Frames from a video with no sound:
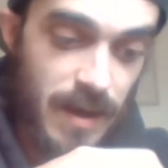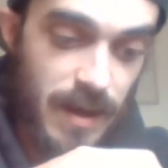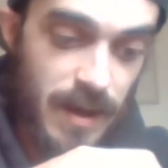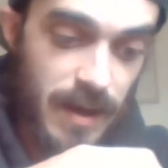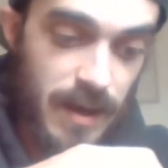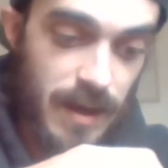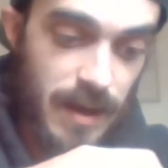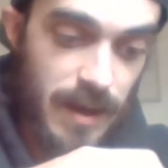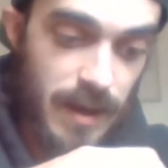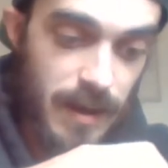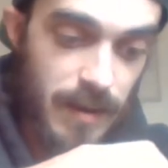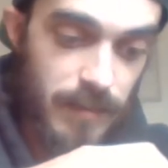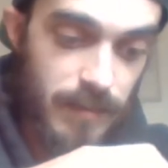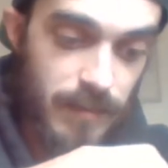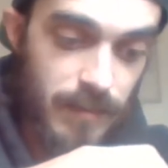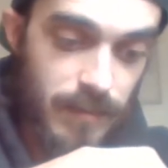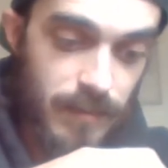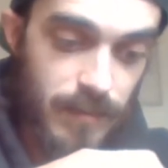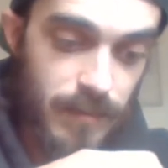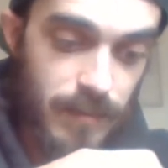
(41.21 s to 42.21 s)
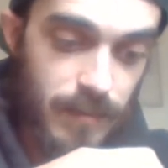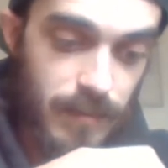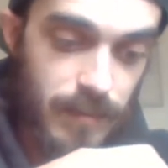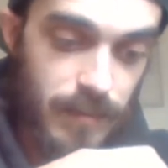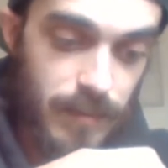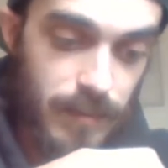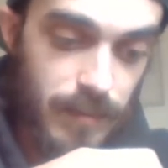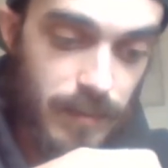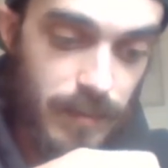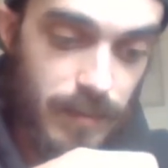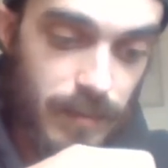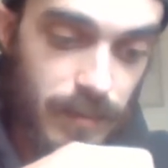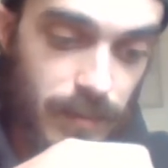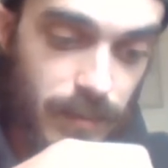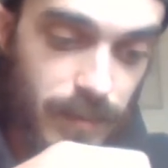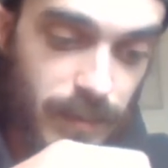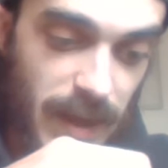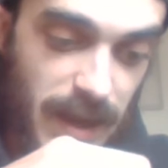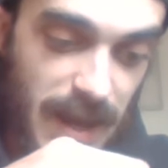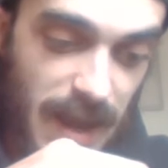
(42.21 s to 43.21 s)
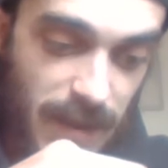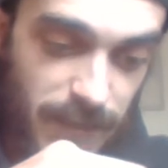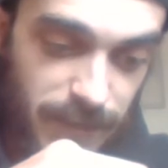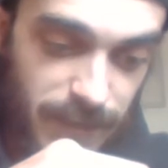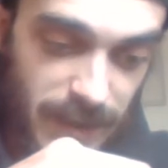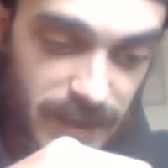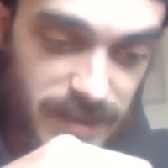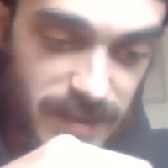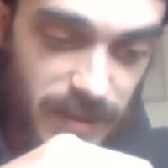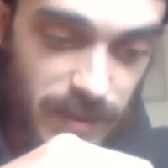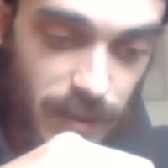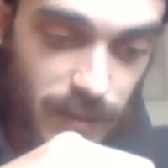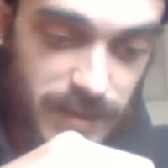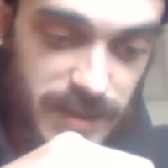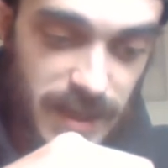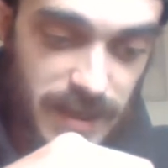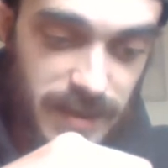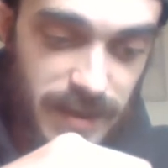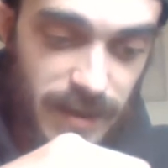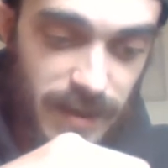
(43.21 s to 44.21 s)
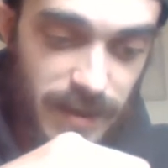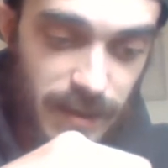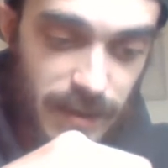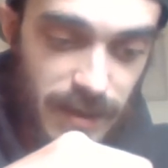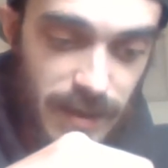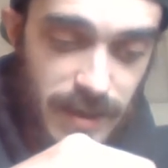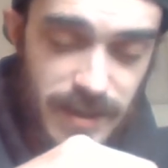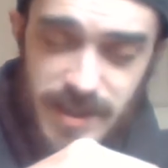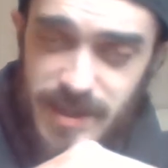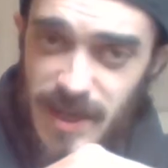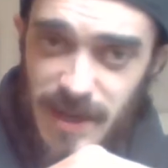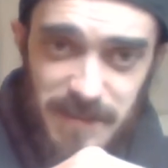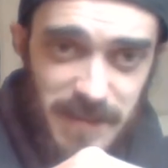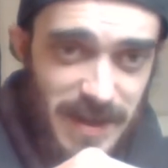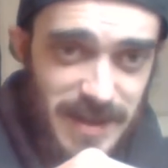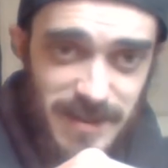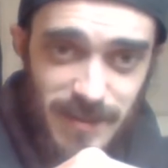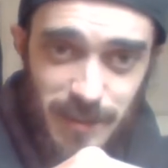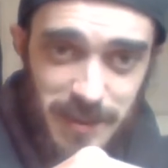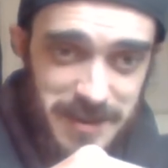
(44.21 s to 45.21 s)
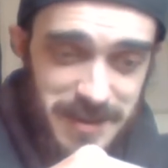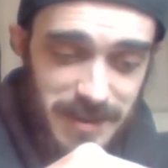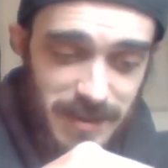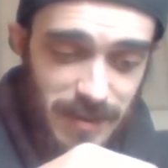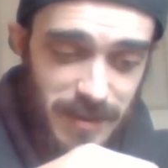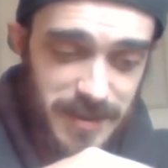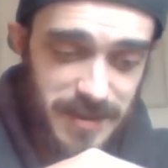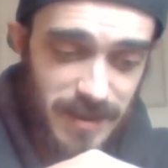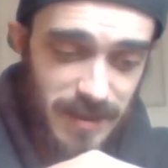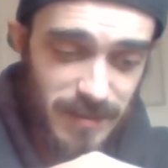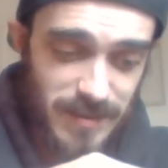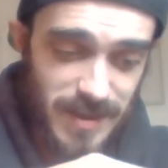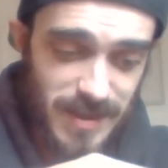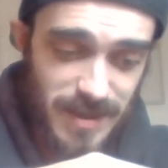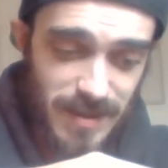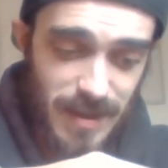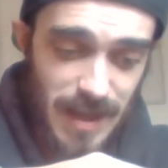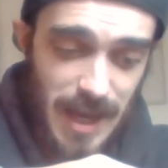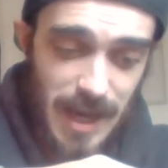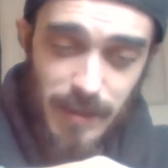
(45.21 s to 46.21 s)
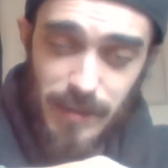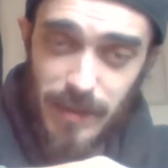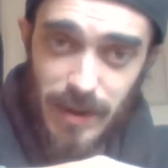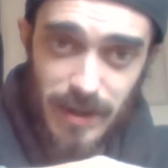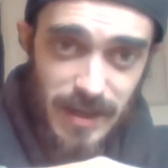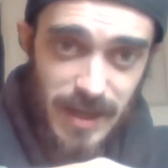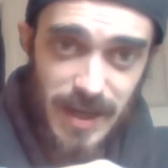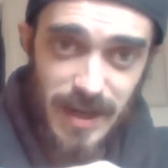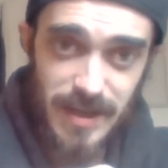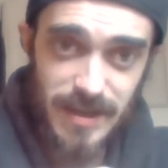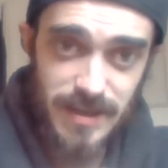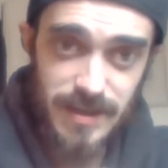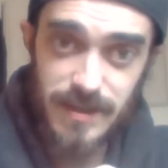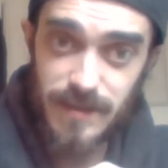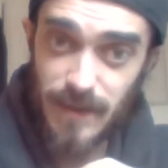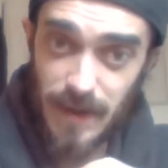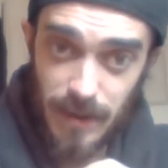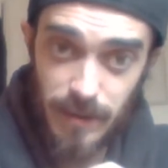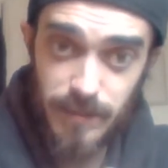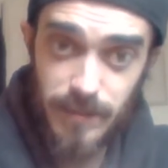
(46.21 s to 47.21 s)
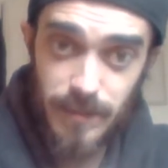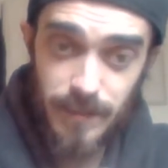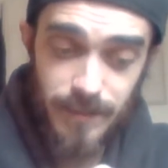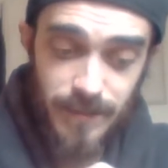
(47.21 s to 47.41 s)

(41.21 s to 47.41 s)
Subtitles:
They have fixed the goaltending. Steve Mason wasn't the answer; it was just Hellebuck needed to develop.